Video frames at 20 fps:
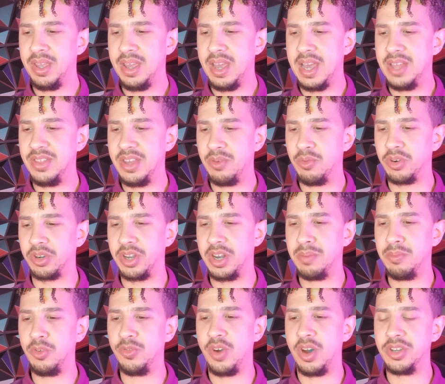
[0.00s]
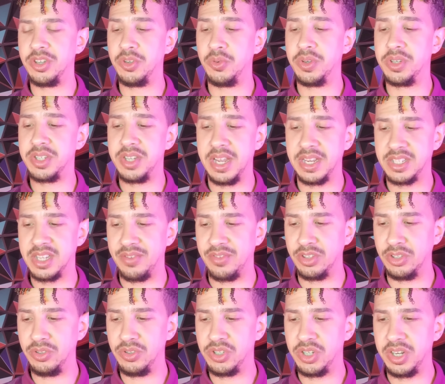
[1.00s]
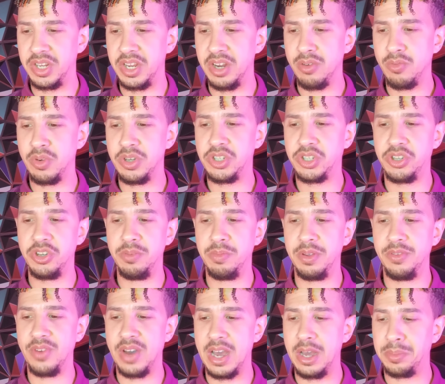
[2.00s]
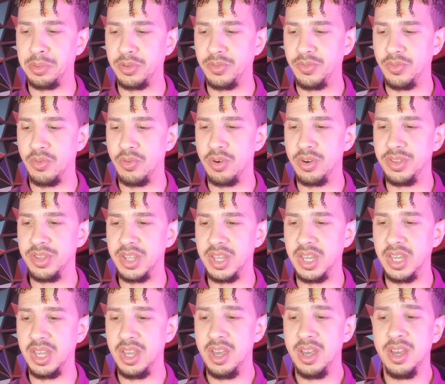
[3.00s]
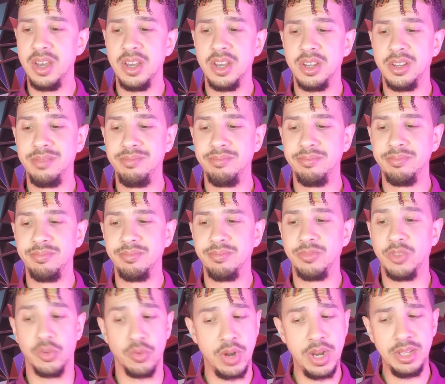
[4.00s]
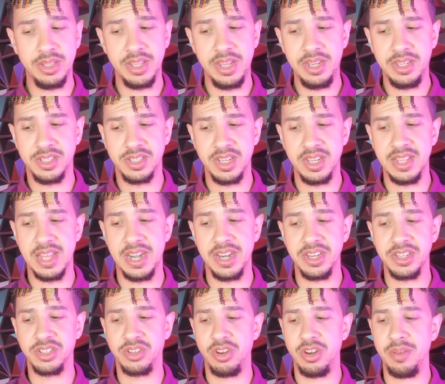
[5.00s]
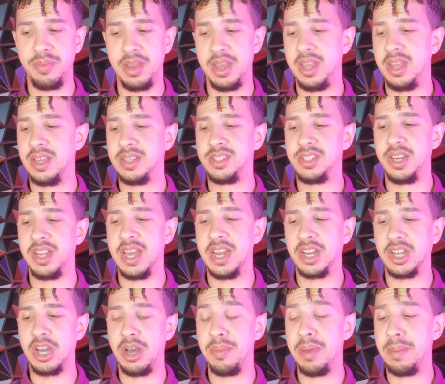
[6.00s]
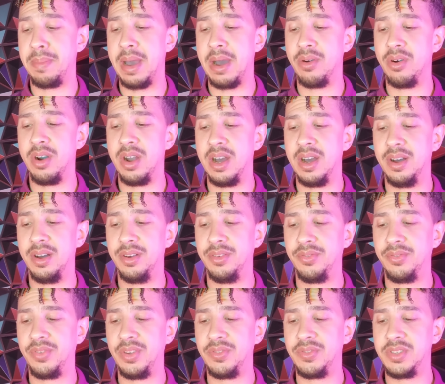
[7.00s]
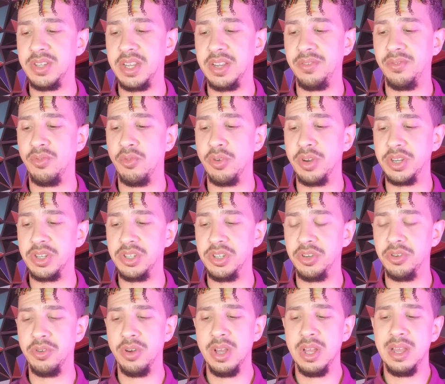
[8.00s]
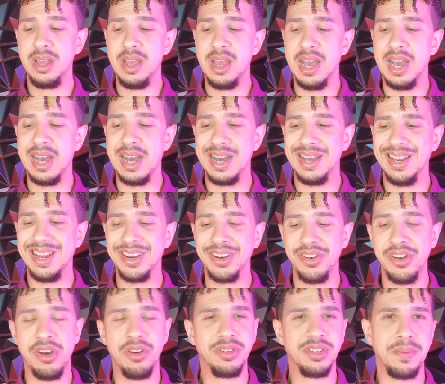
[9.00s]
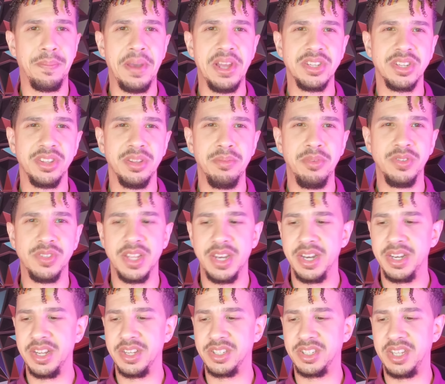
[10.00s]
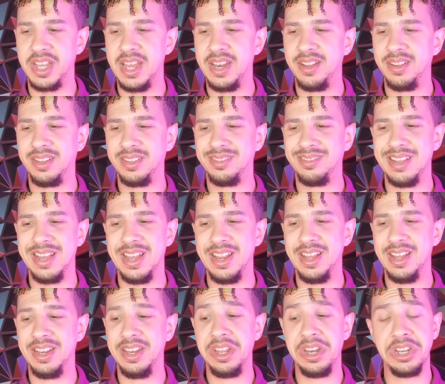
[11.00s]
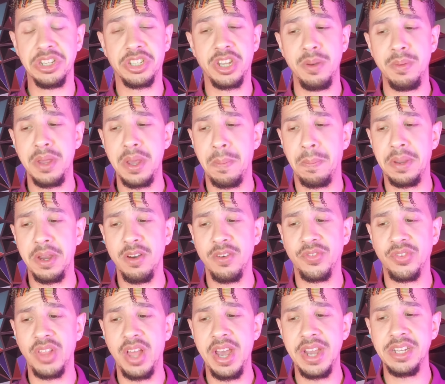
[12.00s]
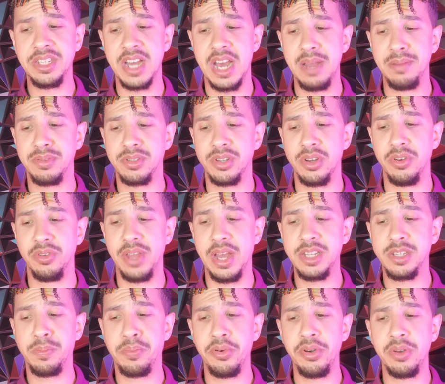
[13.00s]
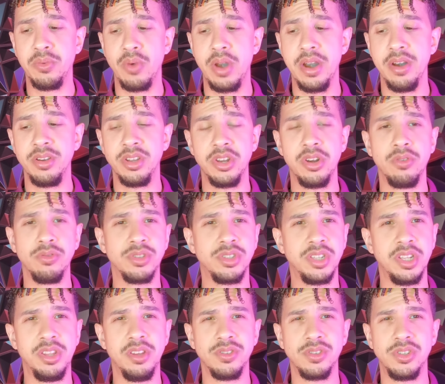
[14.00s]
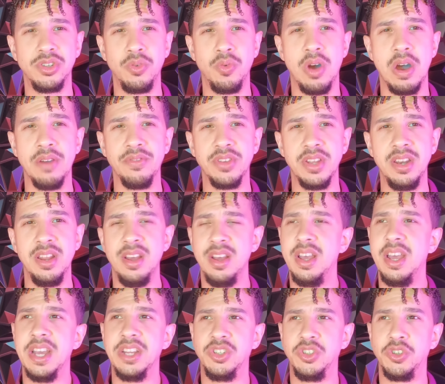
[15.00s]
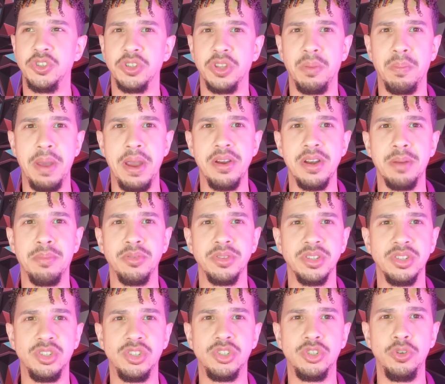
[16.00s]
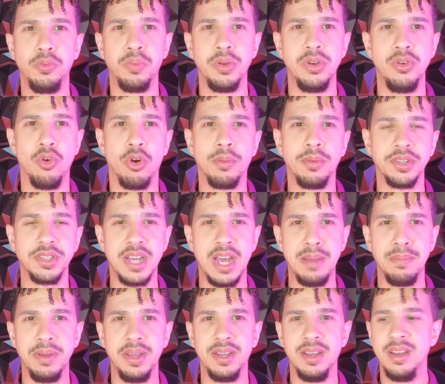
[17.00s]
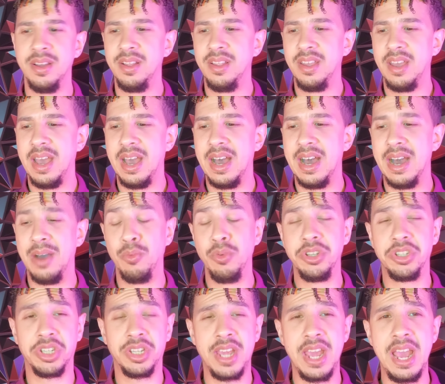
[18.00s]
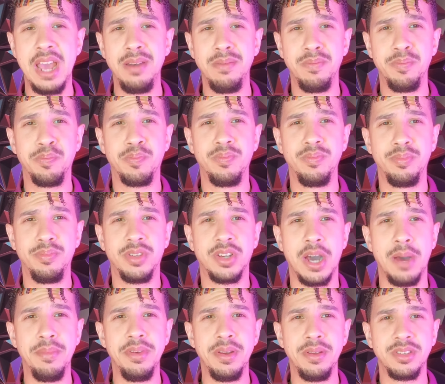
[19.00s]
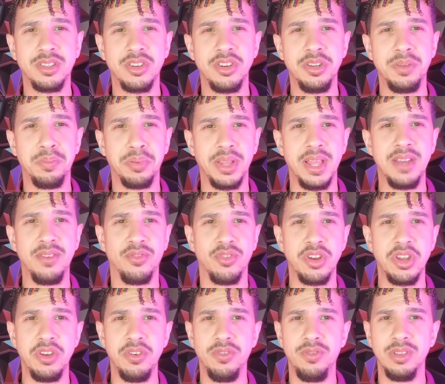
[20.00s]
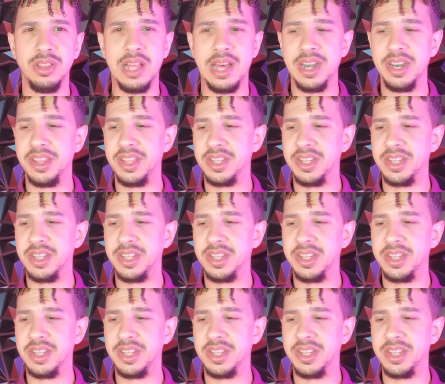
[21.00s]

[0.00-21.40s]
And then we're going to move on to its next evolution here, which could be viable for the Great League, seeing that it is going to be sitting at a combat power of 1542. I don't know, it depends on the moves that it does get. And it is going to be a pure flying type, so that's pretty rare. You don't see those too often. It's usually paired up with a stupid normal typing, which can come into good play for you a lot of